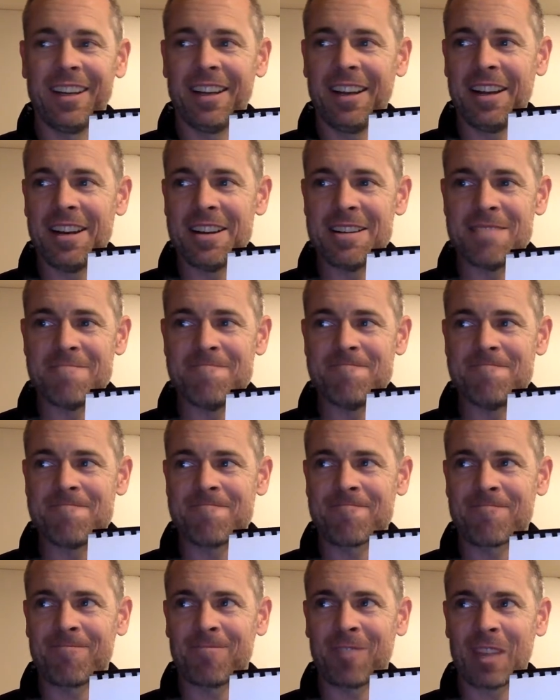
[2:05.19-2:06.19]
I
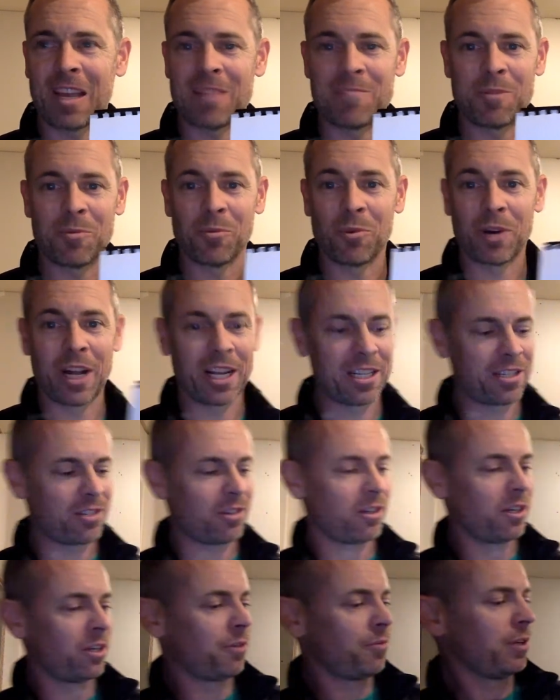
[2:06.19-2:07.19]
remember when I
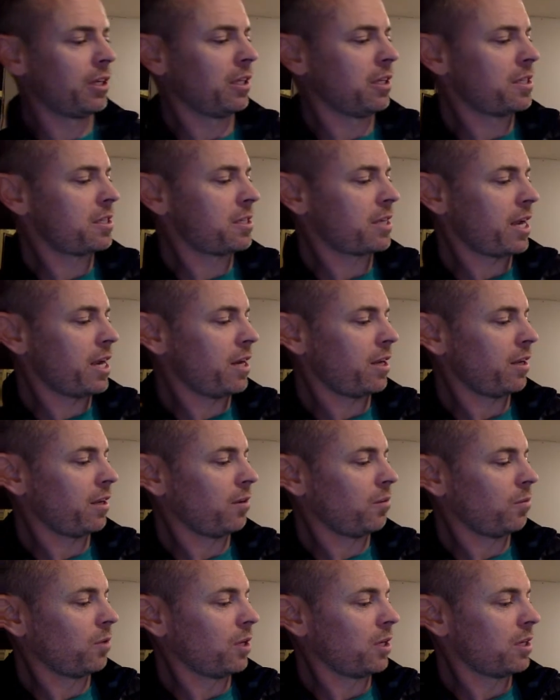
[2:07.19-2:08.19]
started in real estate,
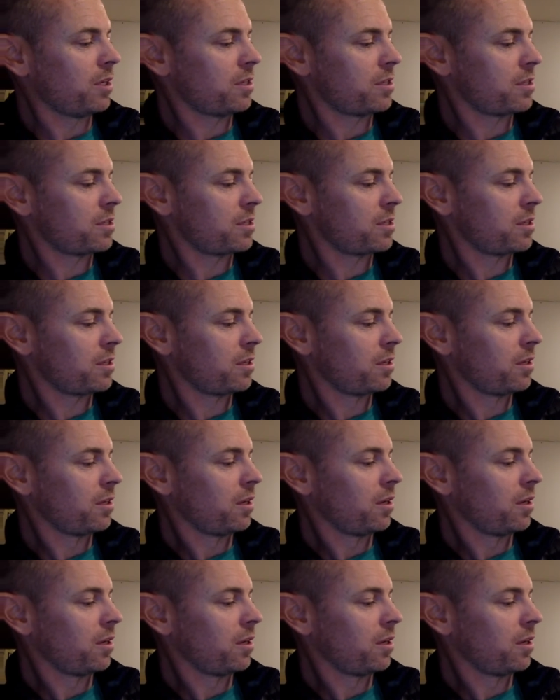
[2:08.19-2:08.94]
it was